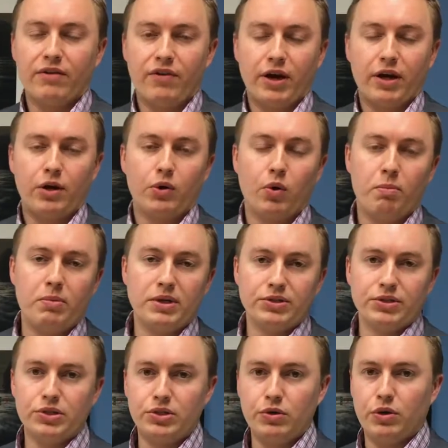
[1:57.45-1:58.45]
If I go to a
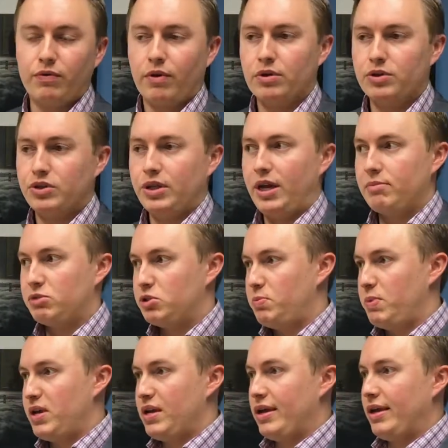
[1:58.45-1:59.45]
business university, I'm
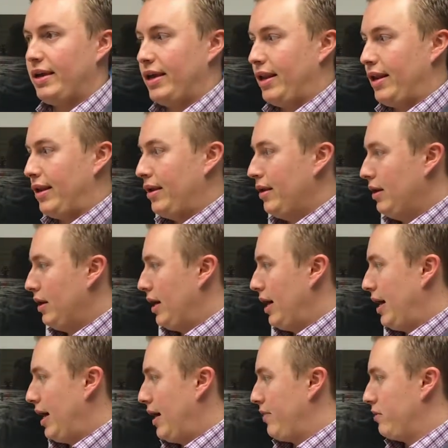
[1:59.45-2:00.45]
speaking, and
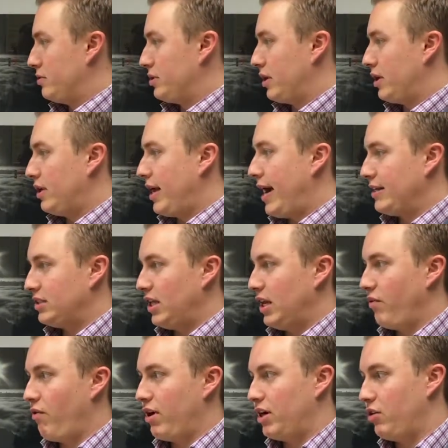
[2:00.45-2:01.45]
there's a class
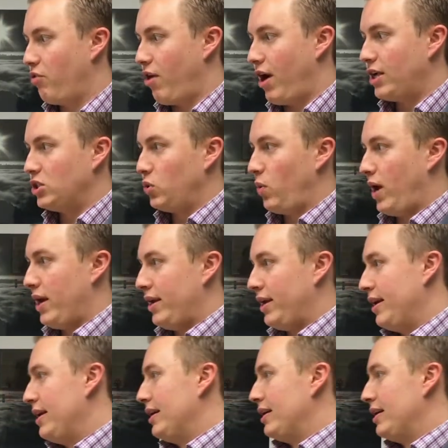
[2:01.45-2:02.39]
getting ready to graduate,